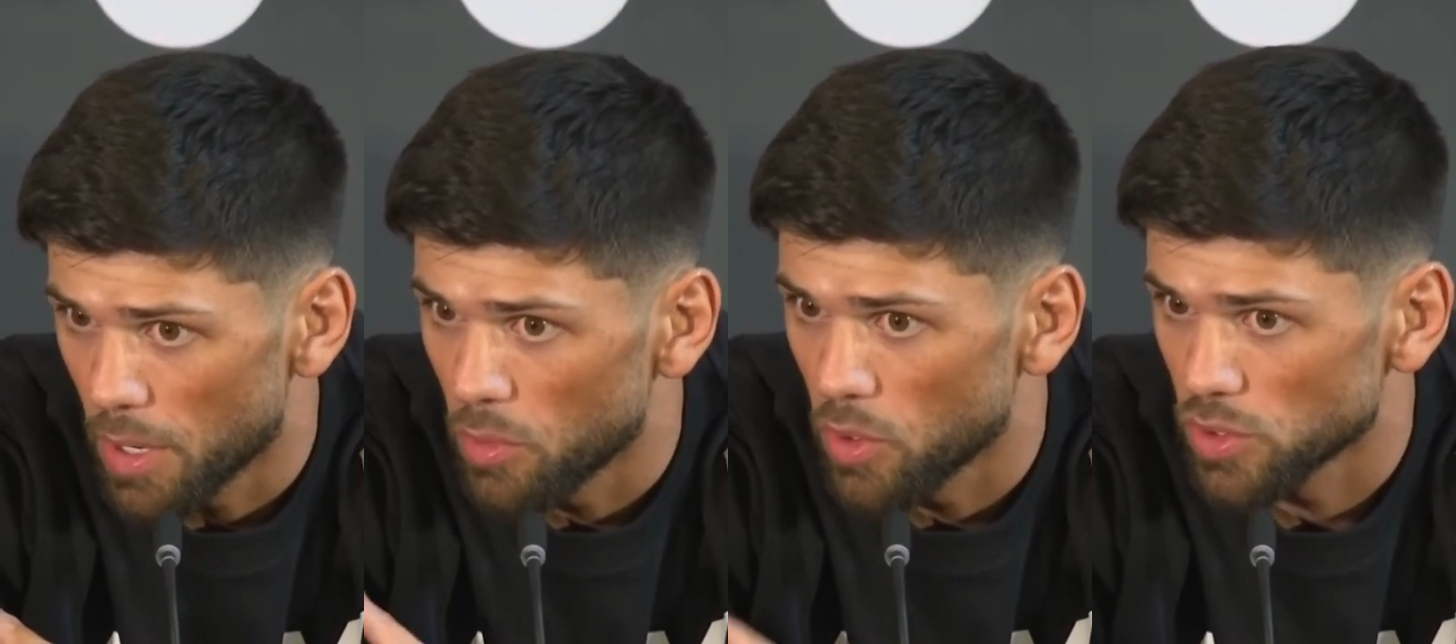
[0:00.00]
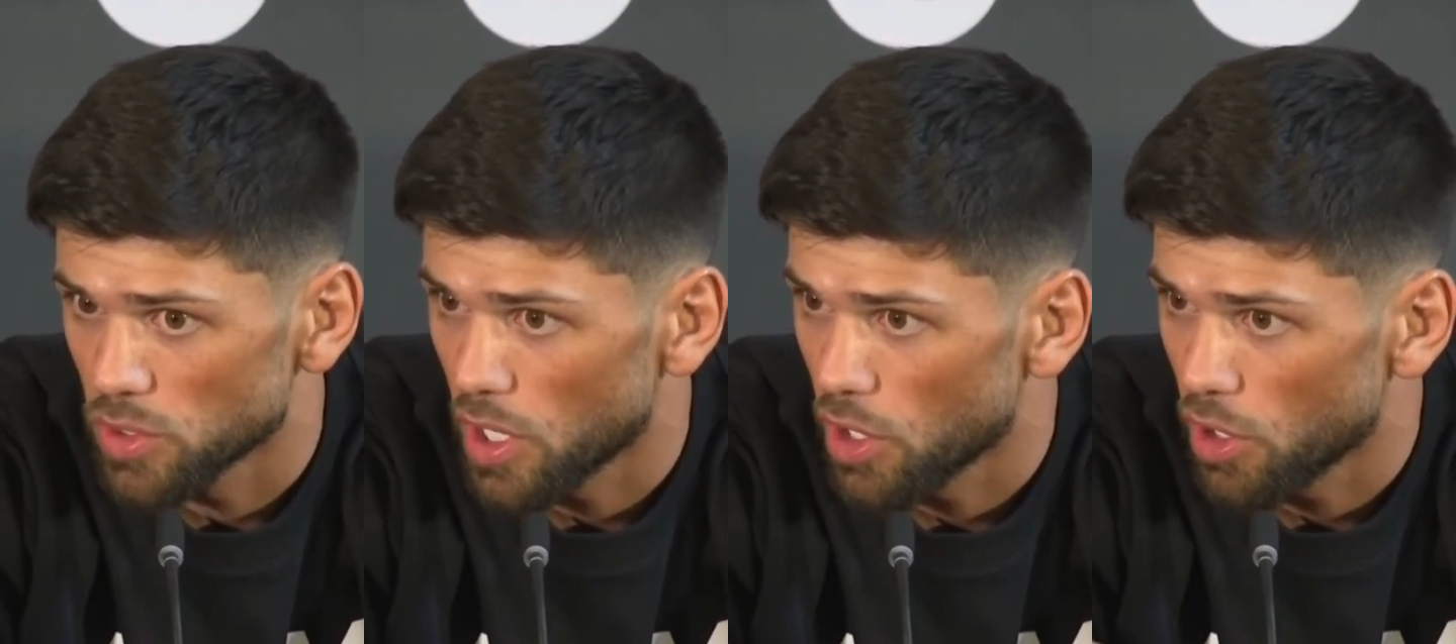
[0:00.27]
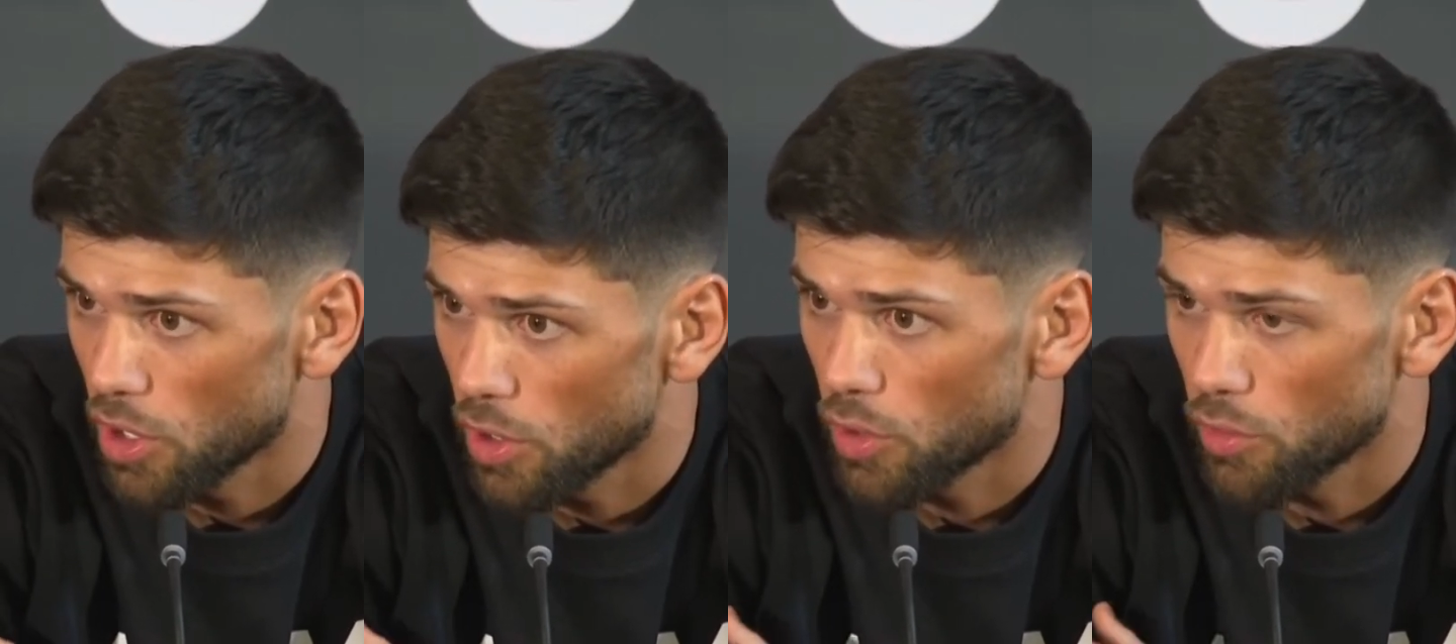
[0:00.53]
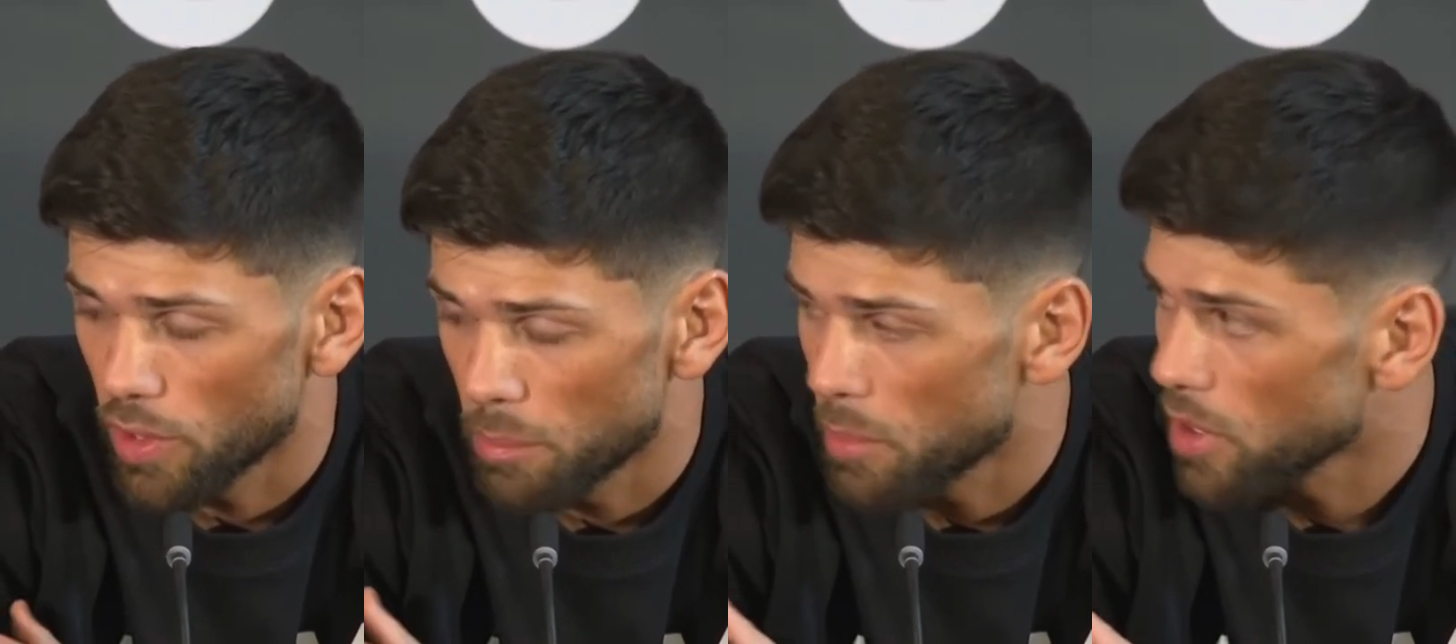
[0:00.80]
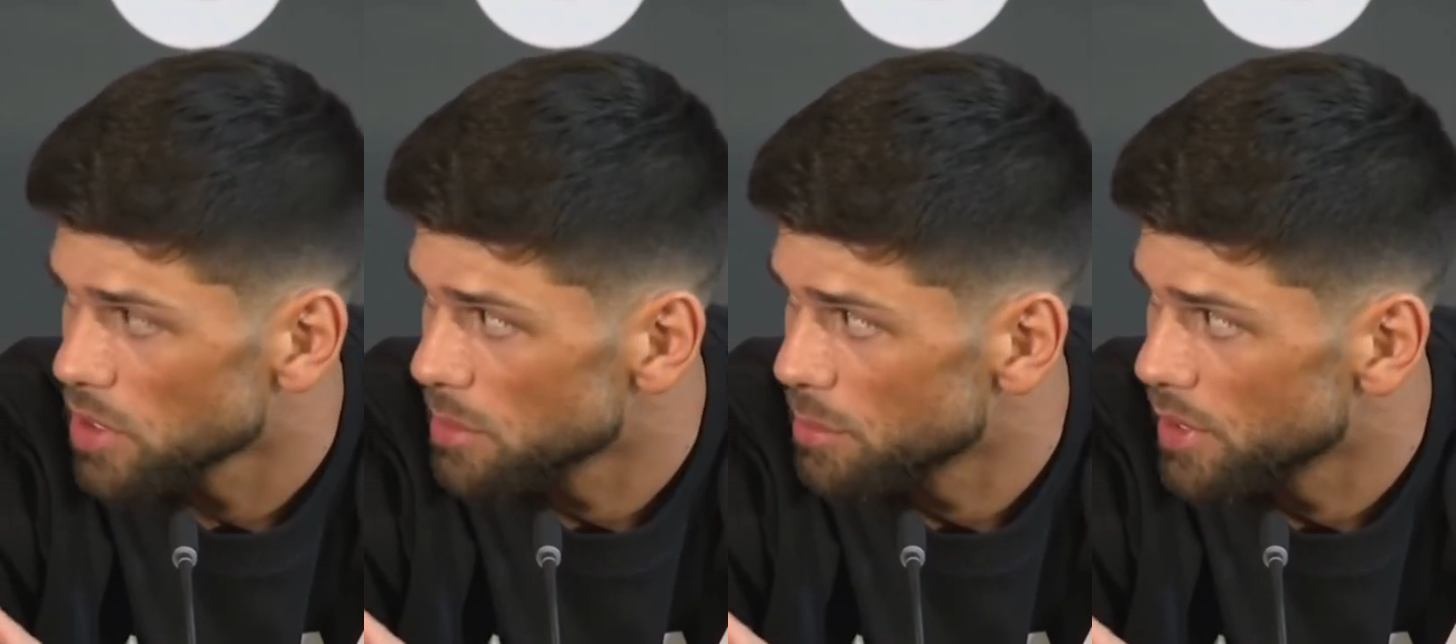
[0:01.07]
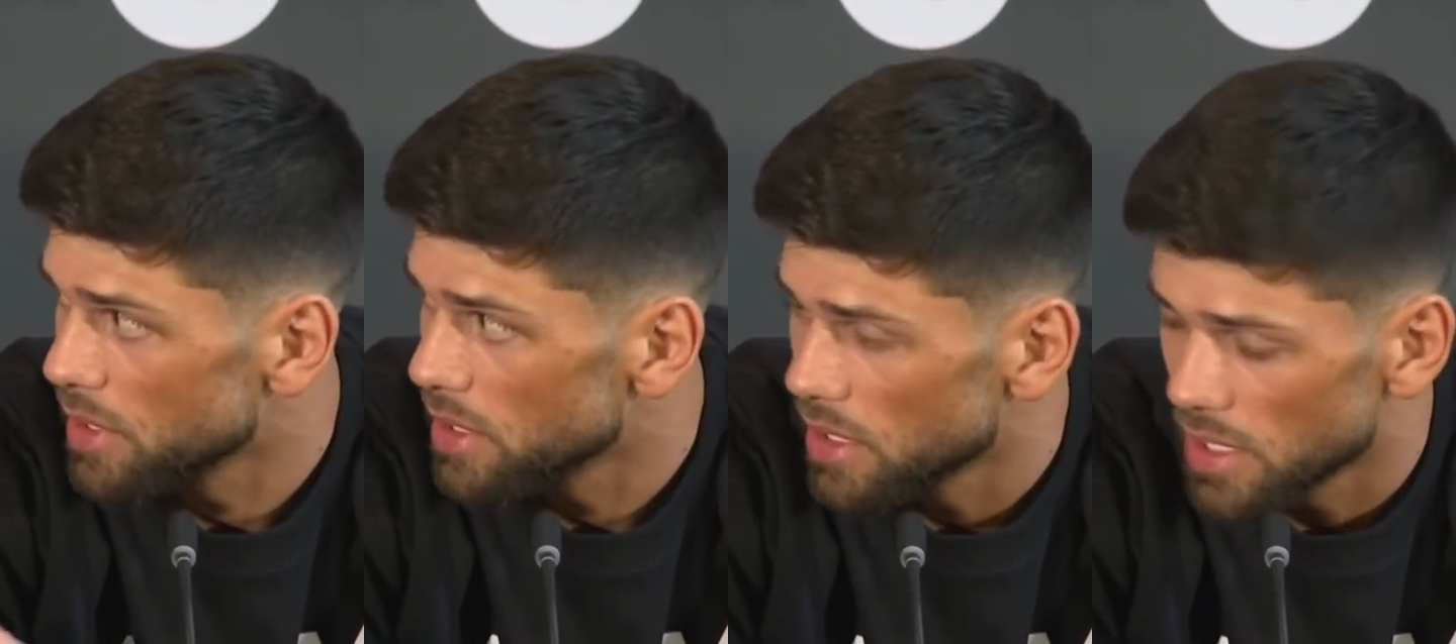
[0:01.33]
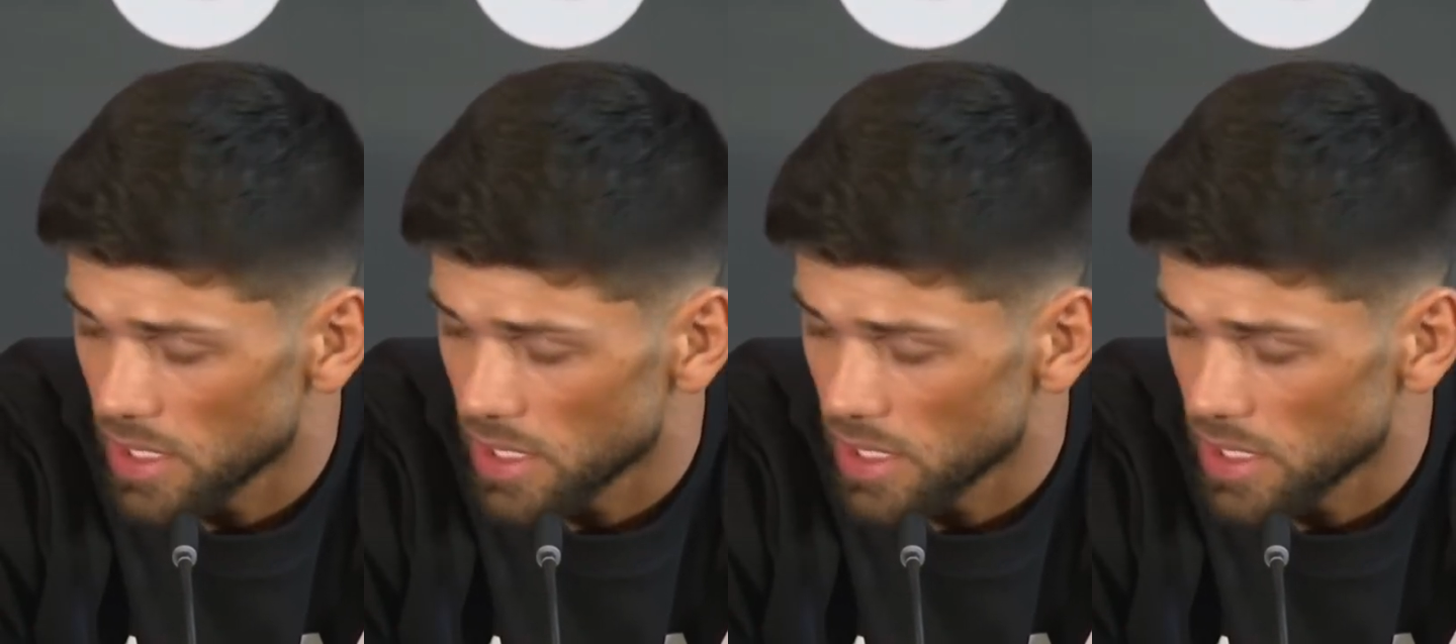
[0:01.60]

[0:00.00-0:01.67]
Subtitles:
I'm also, I got a great boxing brain,